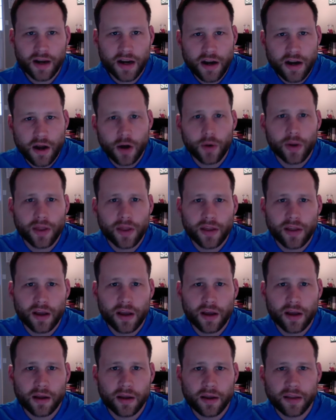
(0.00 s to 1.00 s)
I know in
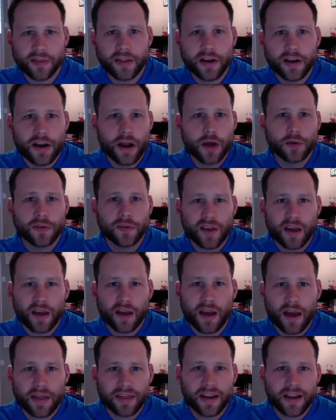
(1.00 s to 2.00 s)
the notes,
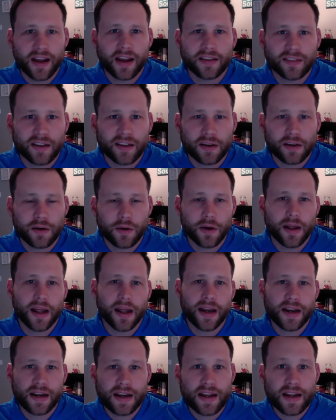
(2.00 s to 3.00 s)
I think I said go
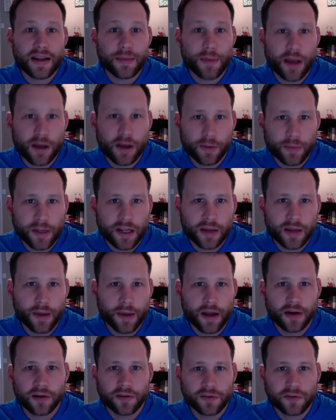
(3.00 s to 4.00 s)
ahead and email me
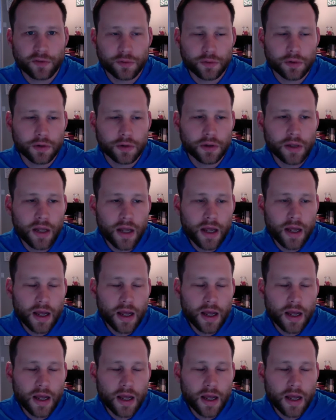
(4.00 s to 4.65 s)
about your tool.